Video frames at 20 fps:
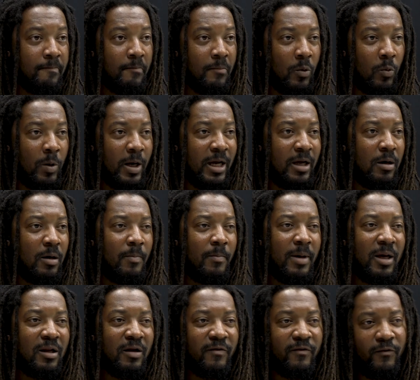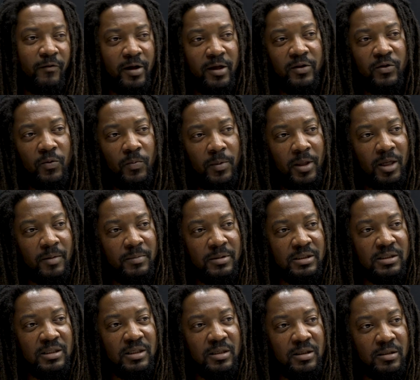But why are men afraid to make
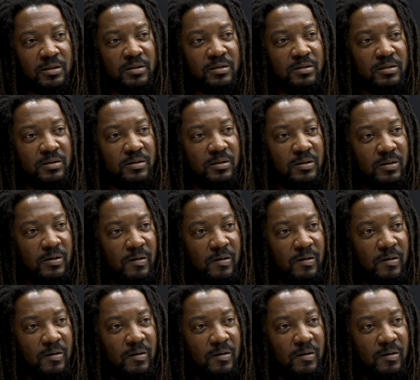mistakes?